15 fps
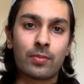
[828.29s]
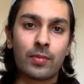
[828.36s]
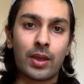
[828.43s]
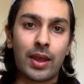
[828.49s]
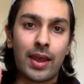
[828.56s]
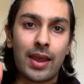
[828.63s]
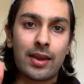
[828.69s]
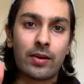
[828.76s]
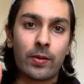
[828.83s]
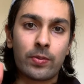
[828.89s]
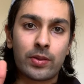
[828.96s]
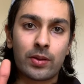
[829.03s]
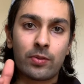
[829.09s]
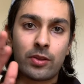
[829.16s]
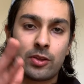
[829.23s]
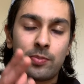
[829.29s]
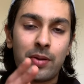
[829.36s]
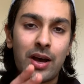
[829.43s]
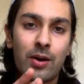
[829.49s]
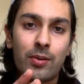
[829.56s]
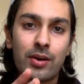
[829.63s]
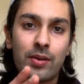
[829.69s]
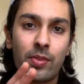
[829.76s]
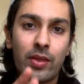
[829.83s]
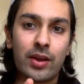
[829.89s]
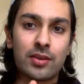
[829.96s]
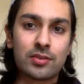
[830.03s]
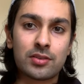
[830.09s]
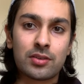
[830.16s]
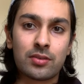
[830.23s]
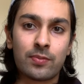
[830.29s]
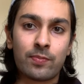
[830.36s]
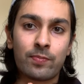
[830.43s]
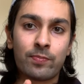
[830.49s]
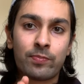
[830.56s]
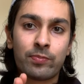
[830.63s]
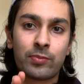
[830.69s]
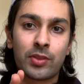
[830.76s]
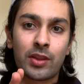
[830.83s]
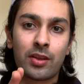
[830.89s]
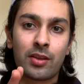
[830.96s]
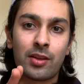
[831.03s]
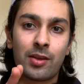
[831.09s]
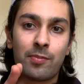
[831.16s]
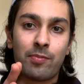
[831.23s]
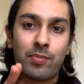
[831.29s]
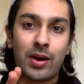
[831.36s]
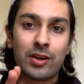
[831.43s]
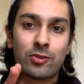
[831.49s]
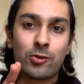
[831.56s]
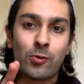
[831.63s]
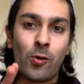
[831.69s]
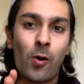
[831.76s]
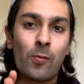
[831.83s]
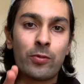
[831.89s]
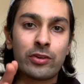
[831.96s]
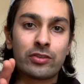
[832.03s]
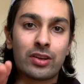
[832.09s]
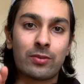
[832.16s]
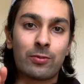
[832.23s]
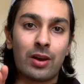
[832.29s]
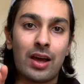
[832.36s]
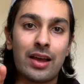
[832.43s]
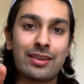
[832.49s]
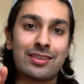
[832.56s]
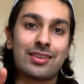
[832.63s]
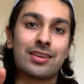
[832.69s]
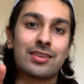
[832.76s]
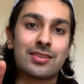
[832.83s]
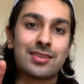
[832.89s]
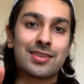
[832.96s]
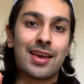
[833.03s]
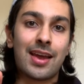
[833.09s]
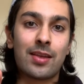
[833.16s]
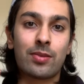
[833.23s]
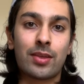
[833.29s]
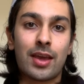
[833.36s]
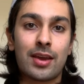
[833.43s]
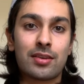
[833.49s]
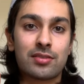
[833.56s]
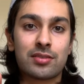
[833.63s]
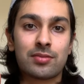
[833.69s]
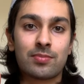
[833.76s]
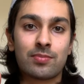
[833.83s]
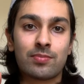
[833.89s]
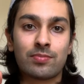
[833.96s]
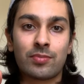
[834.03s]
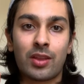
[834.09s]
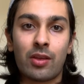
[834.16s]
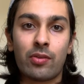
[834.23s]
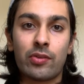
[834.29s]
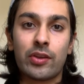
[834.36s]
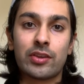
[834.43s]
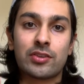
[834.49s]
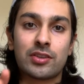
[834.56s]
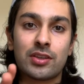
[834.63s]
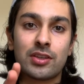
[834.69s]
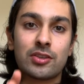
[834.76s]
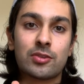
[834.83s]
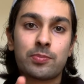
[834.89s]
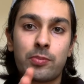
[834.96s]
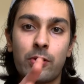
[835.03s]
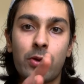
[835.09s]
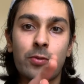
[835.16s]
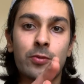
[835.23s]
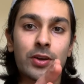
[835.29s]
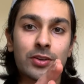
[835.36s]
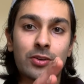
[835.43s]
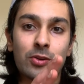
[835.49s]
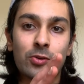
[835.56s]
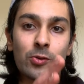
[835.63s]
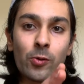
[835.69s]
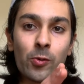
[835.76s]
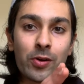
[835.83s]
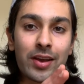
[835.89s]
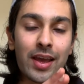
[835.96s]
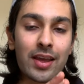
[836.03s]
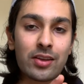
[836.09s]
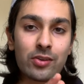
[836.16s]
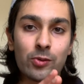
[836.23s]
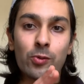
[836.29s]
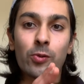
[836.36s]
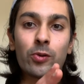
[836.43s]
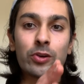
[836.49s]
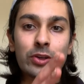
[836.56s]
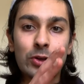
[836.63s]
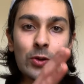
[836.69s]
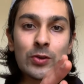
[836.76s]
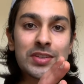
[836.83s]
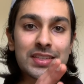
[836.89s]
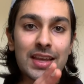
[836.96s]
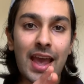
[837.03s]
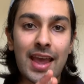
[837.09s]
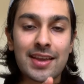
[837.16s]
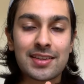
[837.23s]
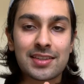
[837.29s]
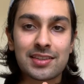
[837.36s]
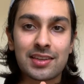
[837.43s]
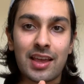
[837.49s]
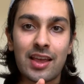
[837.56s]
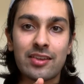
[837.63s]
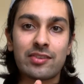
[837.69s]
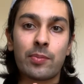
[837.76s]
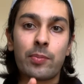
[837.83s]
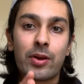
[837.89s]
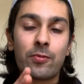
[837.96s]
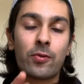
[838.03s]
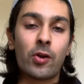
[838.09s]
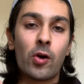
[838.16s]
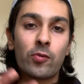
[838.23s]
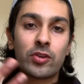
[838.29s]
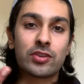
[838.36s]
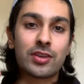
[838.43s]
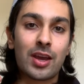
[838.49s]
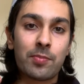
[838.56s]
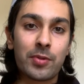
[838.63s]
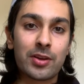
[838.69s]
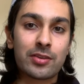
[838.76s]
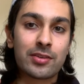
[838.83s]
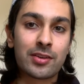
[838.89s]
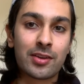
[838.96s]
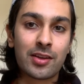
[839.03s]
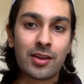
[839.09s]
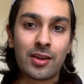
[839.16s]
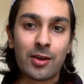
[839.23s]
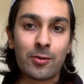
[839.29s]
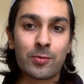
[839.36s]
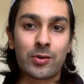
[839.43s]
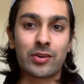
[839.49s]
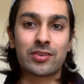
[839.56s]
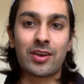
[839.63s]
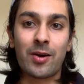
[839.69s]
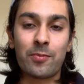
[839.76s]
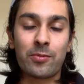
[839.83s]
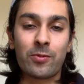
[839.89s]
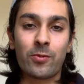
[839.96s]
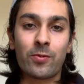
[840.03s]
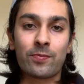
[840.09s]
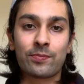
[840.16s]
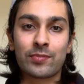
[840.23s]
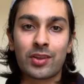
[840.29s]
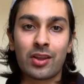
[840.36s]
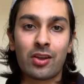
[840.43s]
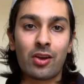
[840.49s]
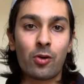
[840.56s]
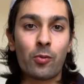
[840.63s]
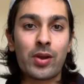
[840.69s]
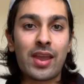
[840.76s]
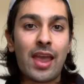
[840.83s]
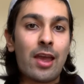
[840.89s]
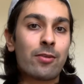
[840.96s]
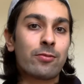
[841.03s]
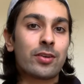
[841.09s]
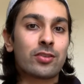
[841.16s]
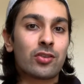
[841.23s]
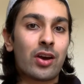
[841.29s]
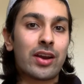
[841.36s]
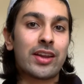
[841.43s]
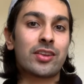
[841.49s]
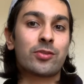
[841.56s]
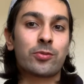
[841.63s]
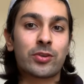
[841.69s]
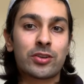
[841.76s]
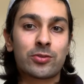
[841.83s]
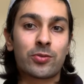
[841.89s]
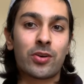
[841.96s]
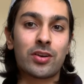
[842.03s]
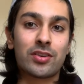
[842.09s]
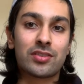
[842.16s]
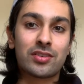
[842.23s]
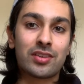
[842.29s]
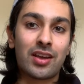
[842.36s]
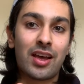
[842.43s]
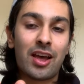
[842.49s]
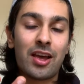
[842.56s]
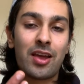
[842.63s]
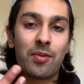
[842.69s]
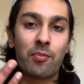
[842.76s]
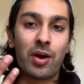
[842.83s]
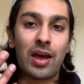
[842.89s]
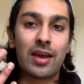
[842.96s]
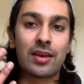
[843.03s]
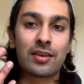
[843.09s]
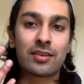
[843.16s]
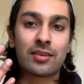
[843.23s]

And I think there's power in that. But to overgeneralize it and say that this is perfect in your use case is a bit of an overstatement. For example, we have a Chinese restaurant in my